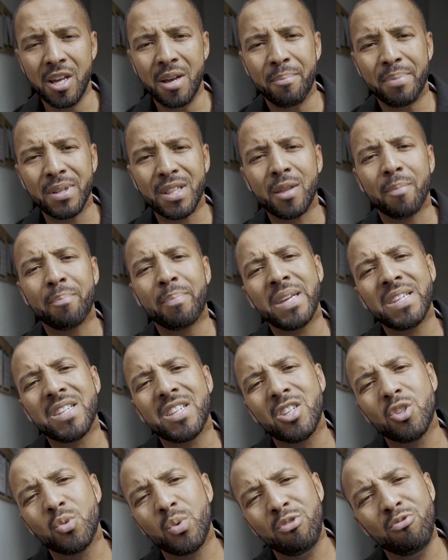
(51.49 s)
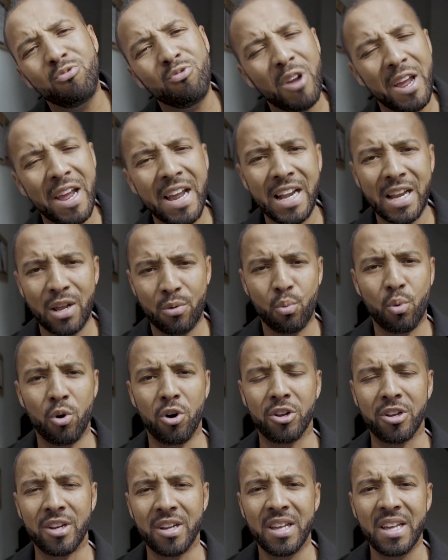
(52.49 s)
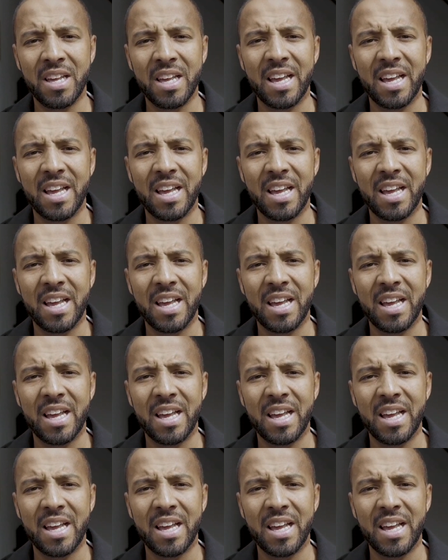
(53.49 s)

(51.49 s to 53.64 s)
but the business we really want